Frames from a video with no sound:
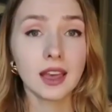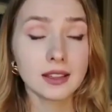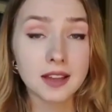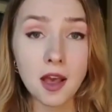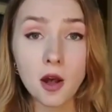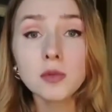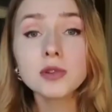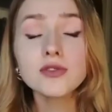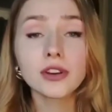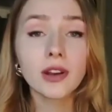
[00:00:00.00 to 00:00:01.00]
And I
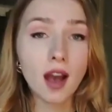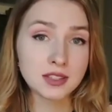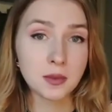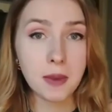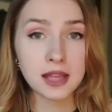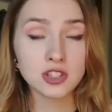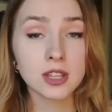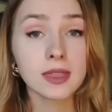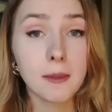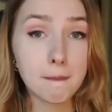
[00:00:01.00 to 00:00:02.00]
almost forgot to
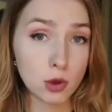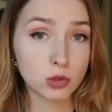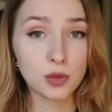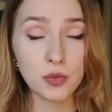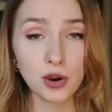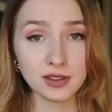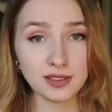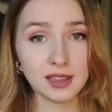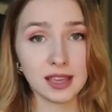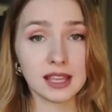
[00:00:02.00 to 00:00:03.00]
mention the most
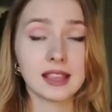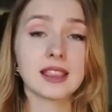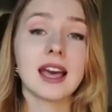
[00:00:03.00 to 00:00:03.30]
important thing,